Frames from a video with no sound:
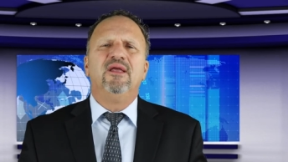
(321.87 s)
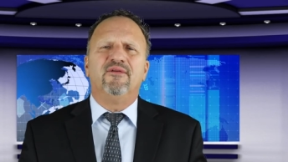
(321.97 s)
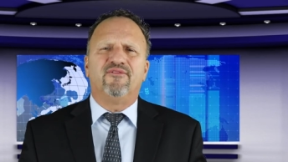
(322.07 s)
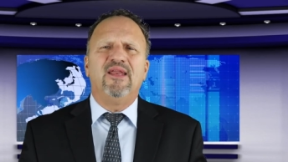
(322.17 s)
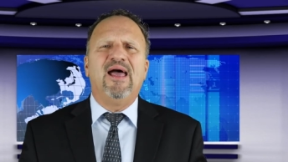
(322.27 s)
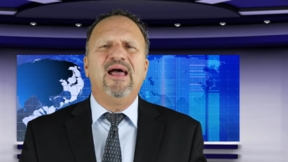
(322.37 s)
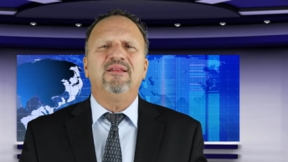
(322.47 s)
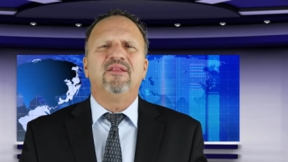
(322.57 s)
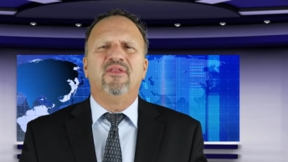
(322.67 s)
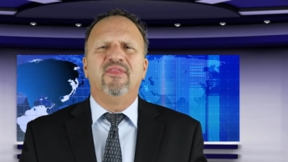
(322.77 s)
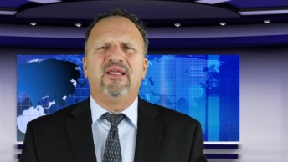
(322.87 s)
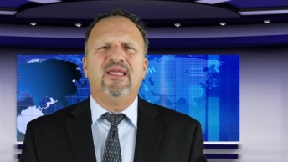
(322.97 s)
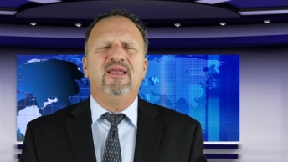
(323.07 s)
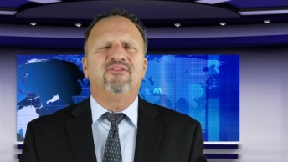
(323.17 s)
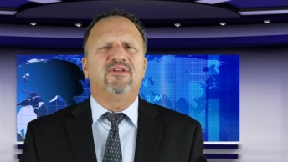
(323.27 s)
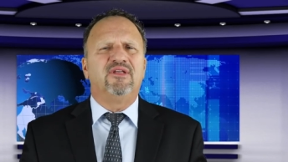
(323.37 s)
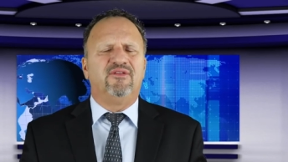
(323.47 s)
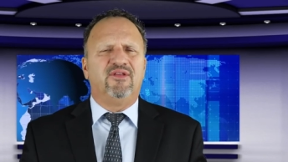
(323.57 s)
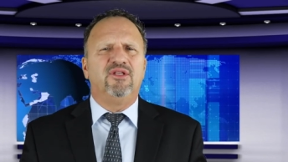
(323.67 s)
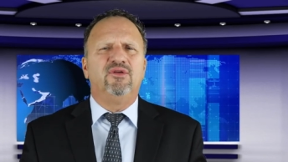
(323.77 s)
If not, then the case
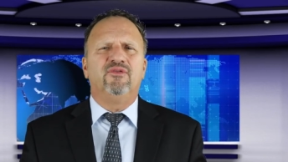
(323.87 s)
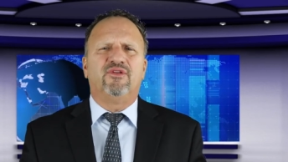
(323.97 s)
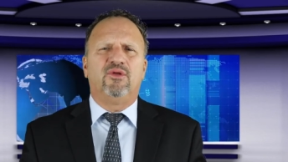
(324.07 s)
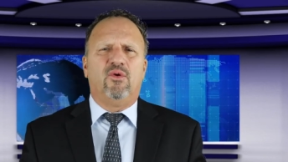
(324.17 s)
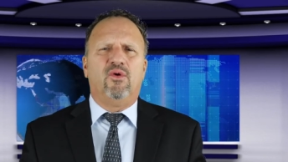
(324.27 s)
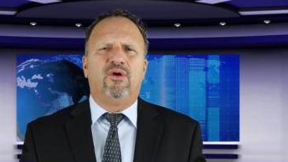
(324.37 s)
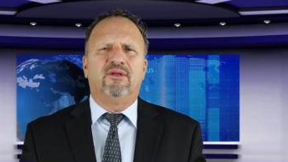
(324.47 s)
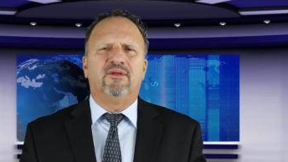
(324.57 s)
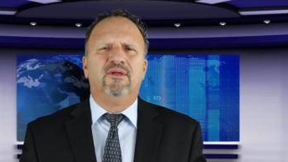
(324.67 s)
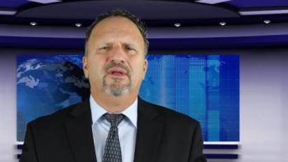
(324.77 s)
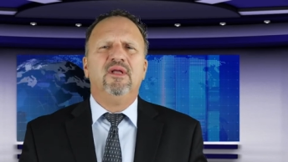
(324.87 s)
continues in court.